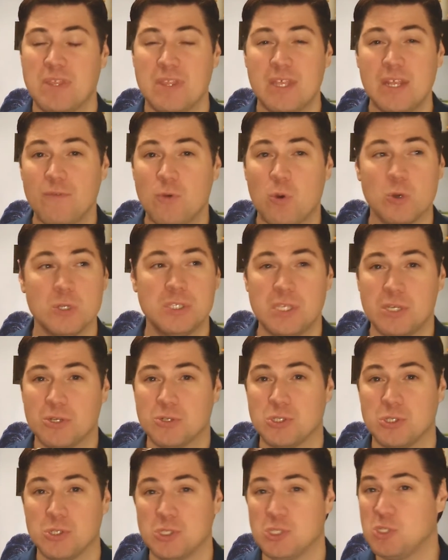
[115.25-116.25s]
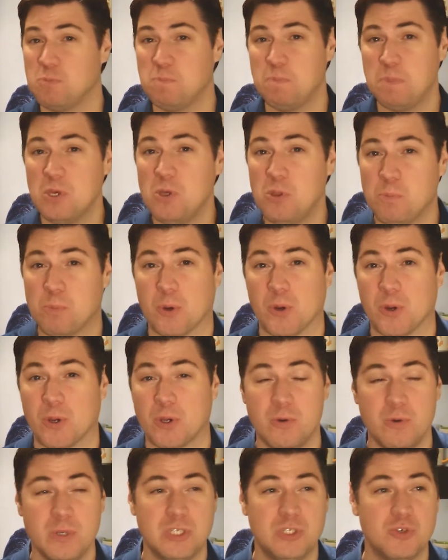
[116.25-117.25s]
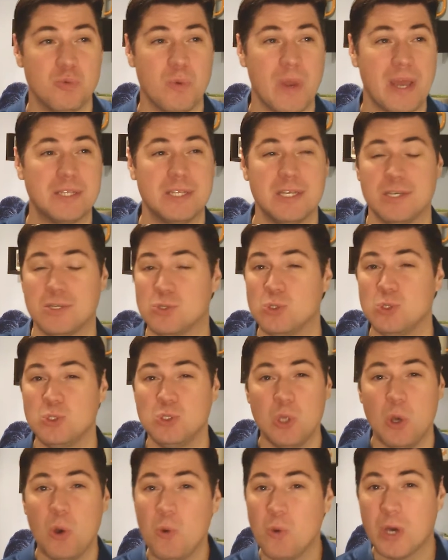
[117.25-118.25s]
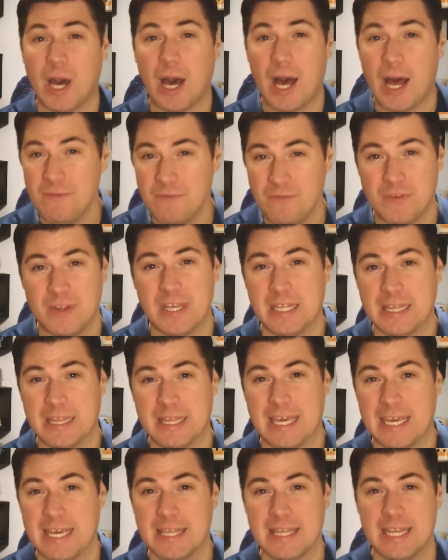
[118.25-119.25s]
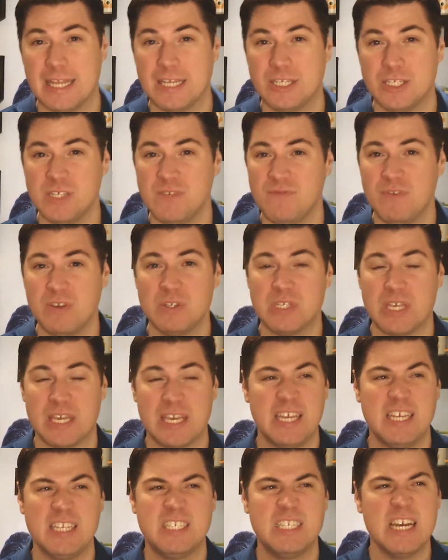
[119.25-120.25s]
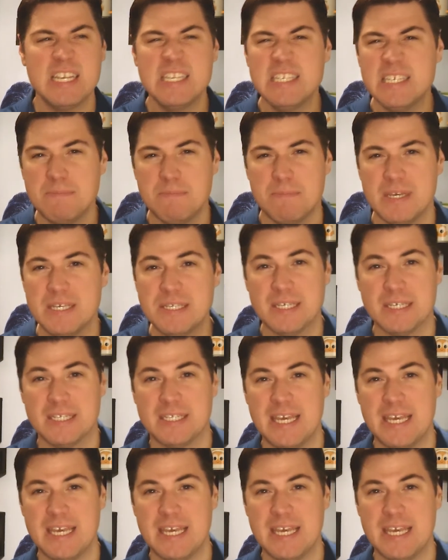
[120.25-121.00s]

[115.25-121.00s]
And then, of course, there's Spielberg, who is directing so confidently that it just feels like he doesn't miss